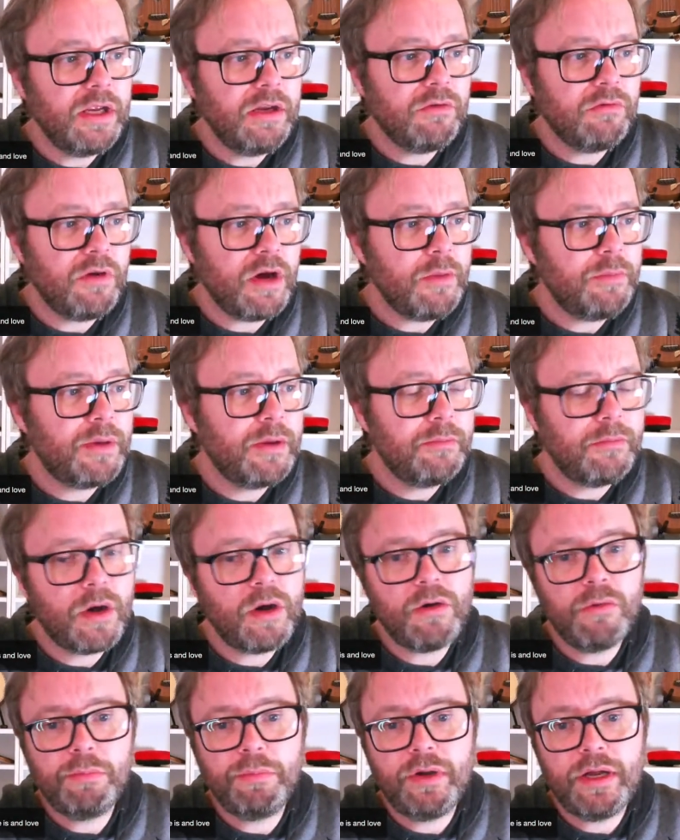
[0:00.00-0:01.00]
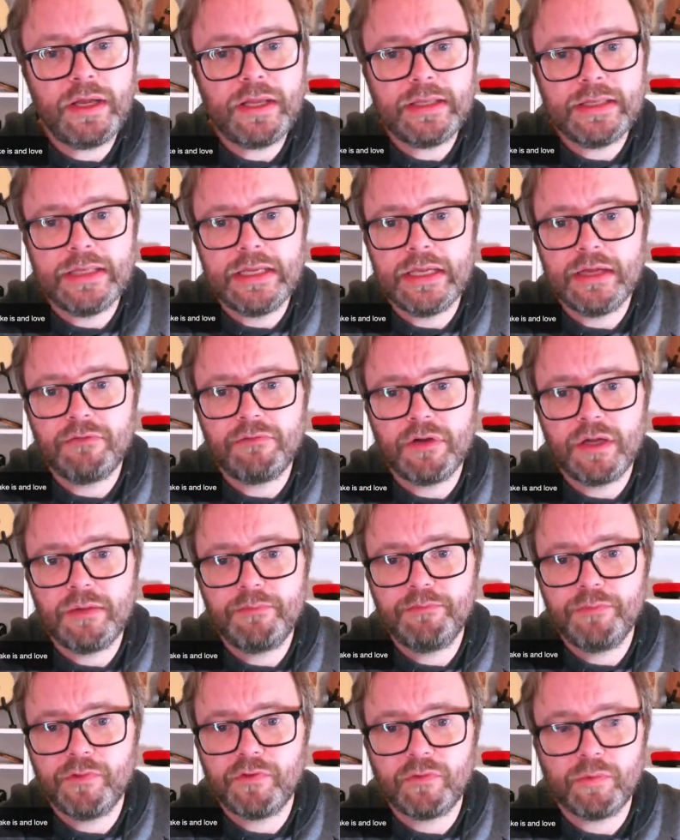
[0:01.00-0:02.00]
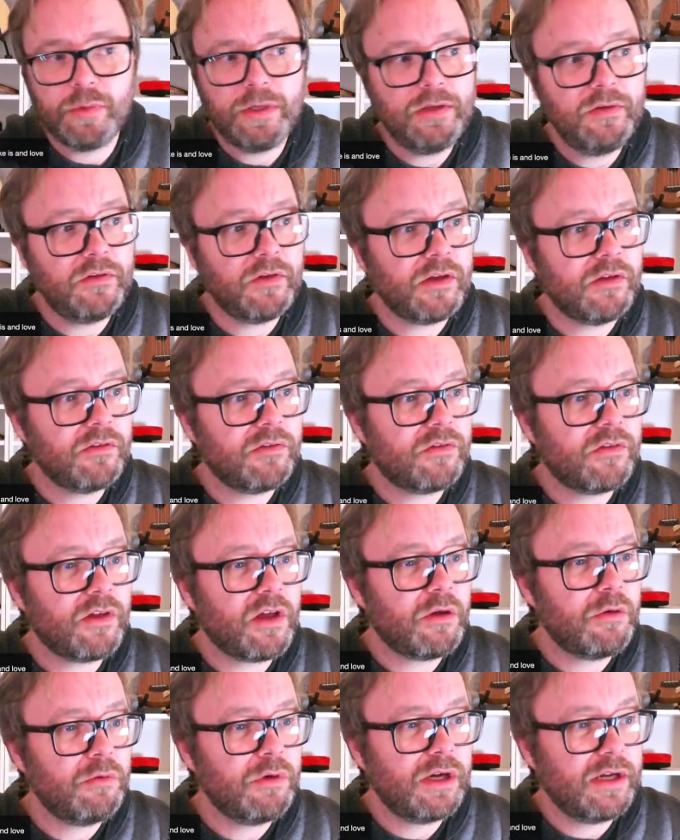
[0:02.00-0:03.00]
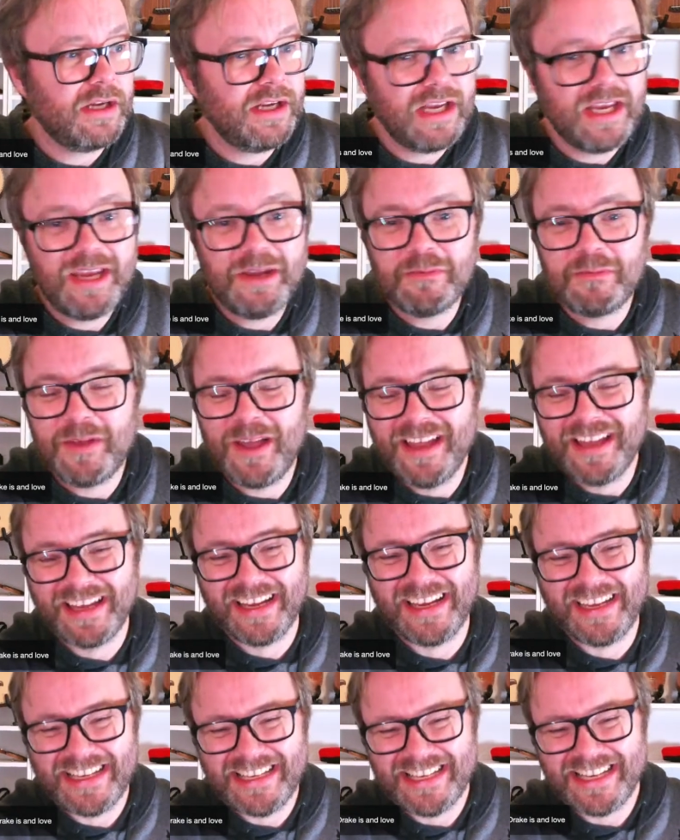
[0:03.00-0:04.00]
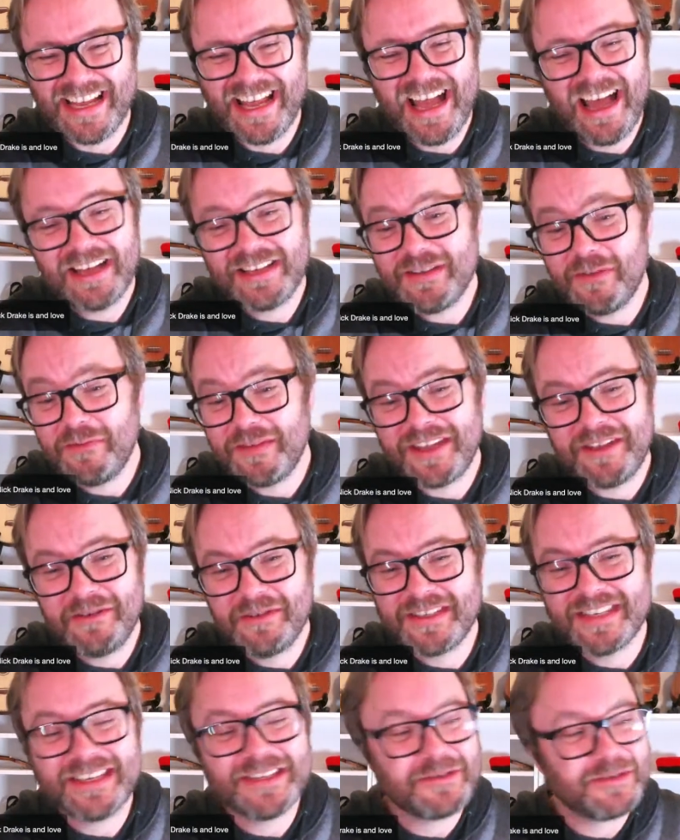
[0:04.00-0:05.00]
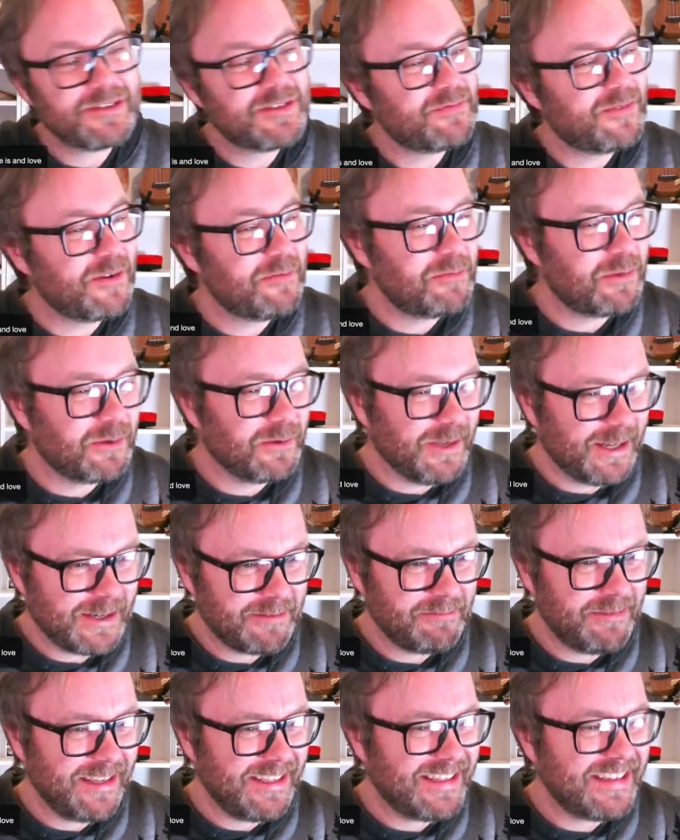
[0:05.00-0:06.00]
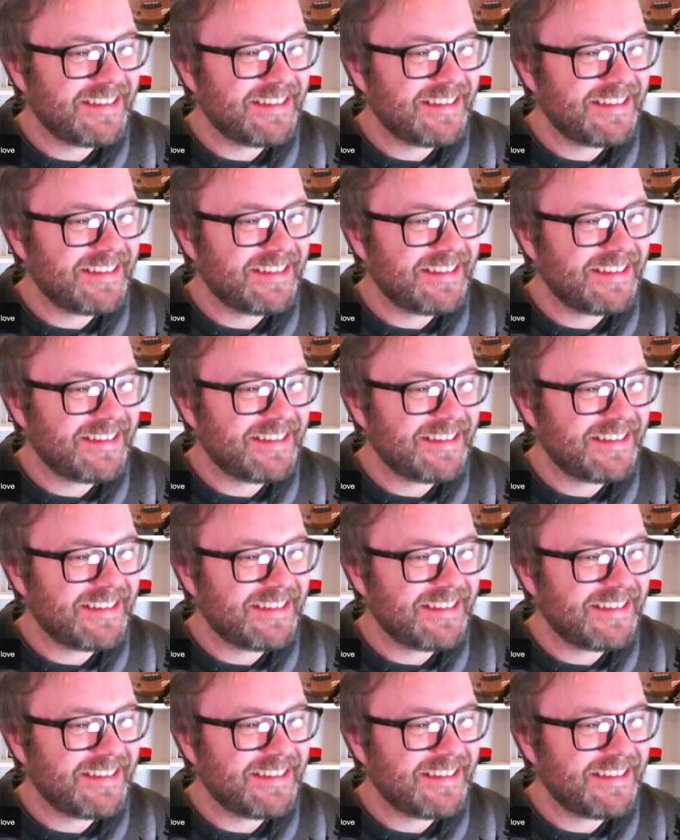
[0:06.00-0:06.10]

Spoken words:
He grew up in Marlborough near Swindon. So I don't think he was into his football like me,